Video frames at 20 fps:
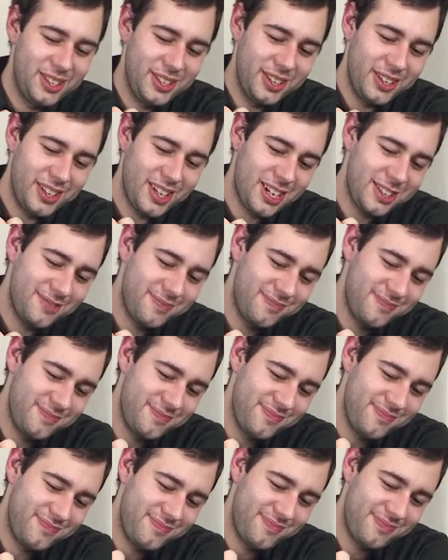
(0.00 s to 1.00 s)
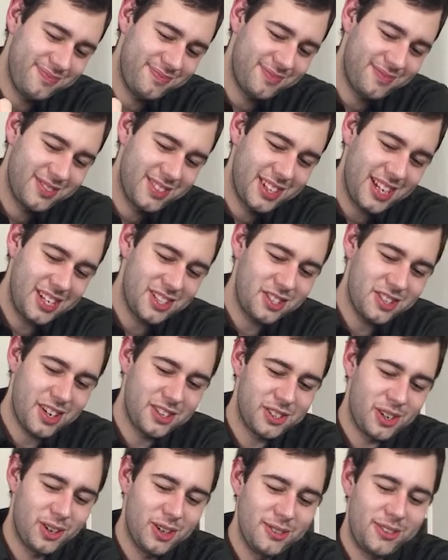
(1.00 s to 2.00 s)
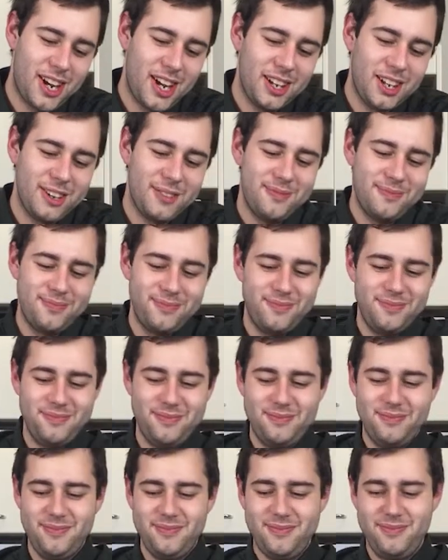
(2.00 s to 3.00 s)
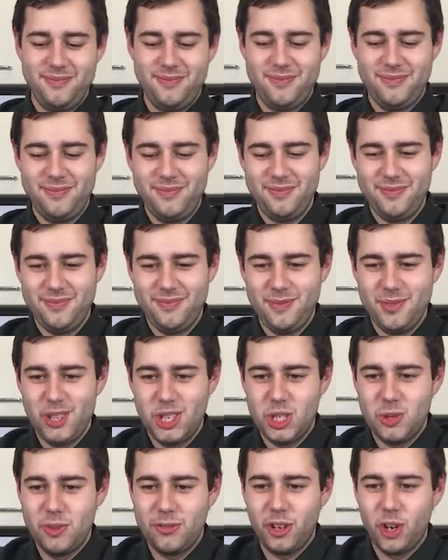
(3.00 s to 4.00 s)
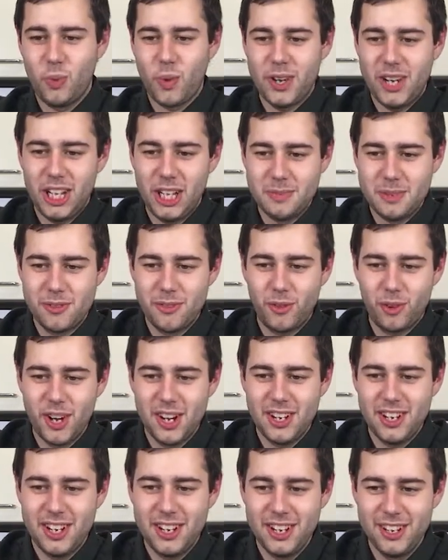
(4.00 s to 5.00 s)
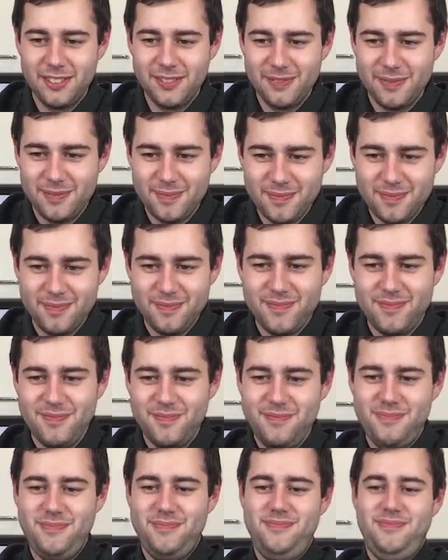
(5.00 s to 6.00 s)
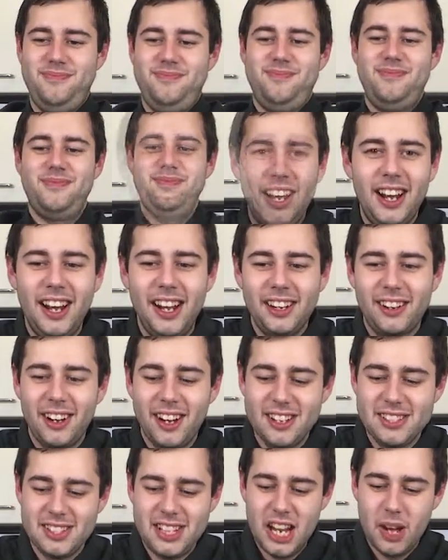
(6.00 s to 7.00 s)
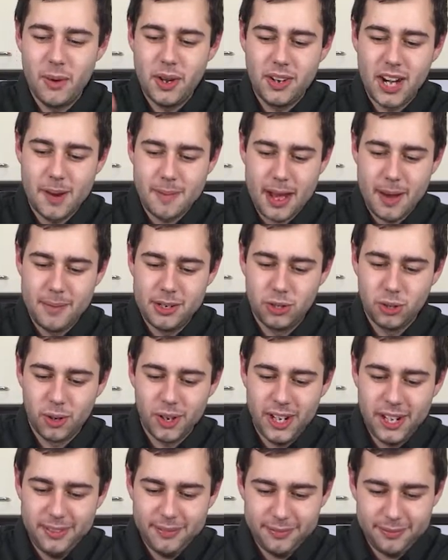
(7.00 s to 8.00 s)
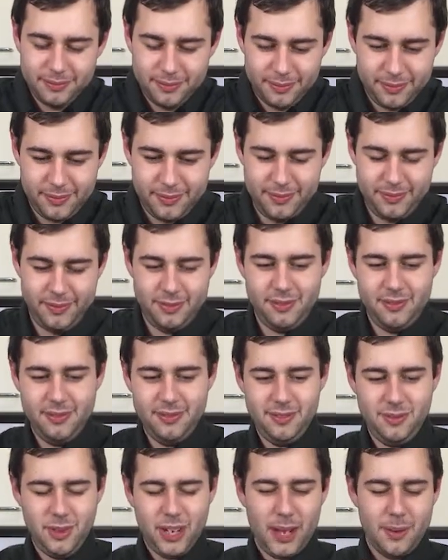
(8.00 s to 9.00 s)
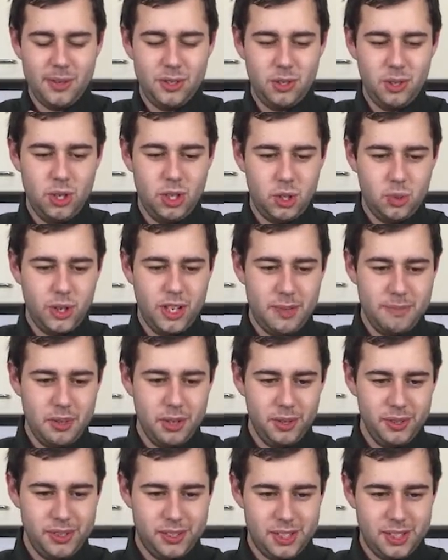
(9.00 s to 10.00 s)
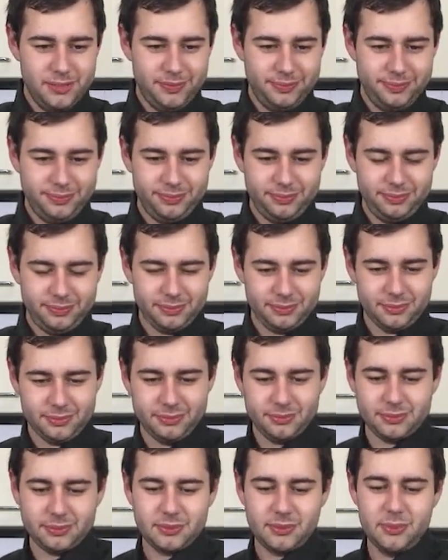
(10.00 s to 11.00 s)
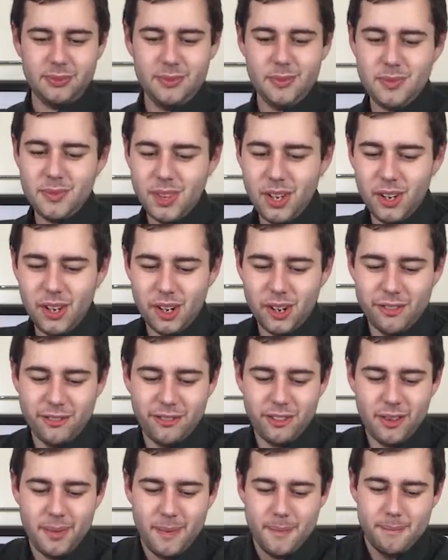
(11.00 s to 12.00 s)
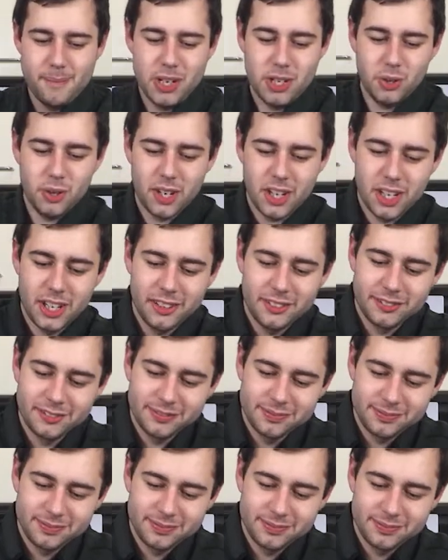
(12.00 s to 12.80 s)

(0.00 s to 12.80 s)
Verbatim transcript: Look at that. It's a nice olive colour. So we've got one element of green here. Alright guys, so now we grab our Midori. We're going to do 20 mils of Midori.